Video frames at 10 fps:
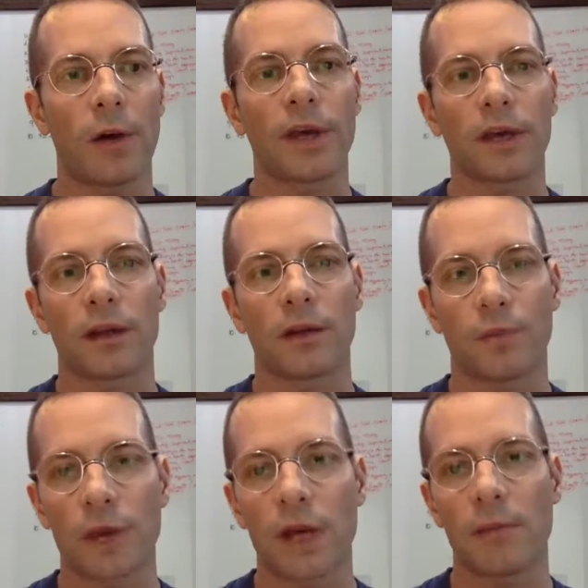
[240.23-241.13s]
we can
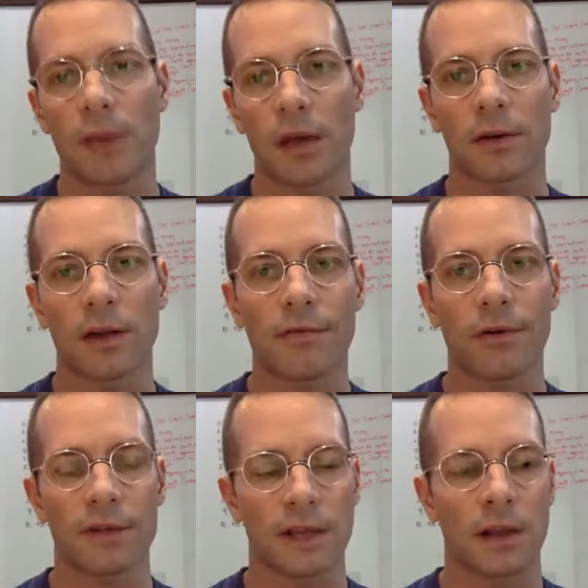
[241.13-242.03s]
really make a
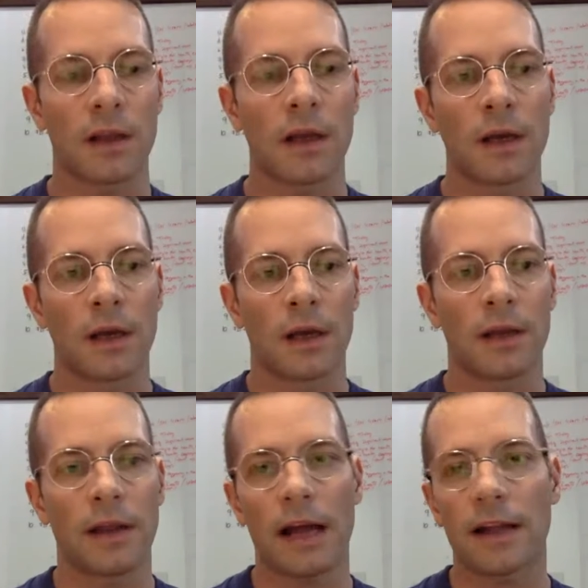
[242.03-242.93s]
difference in
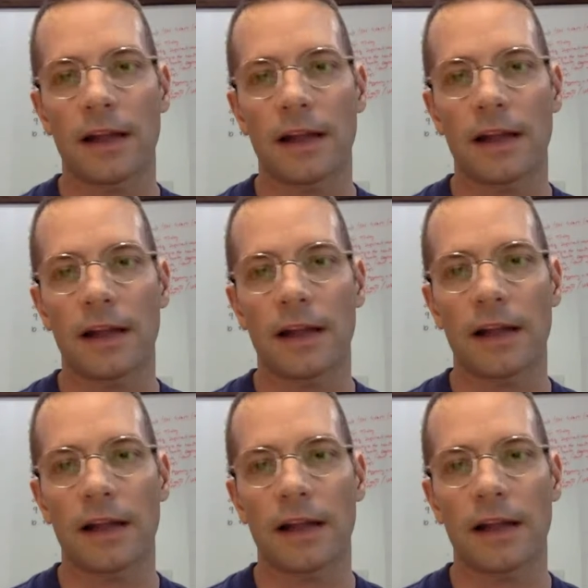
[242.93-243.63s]
that startup.